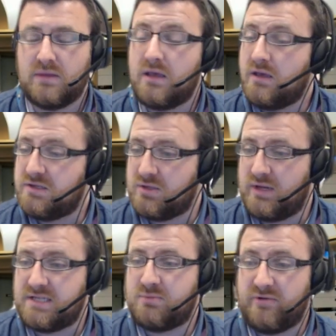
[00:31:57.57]
So the
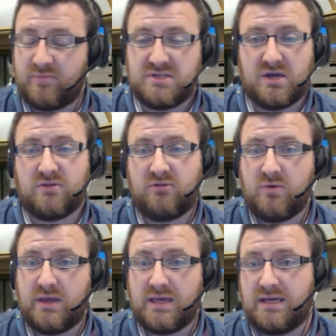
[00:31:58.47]
last point for me to go
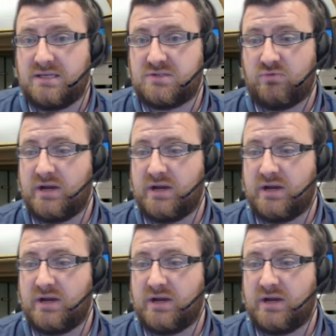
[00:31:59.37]
through is really,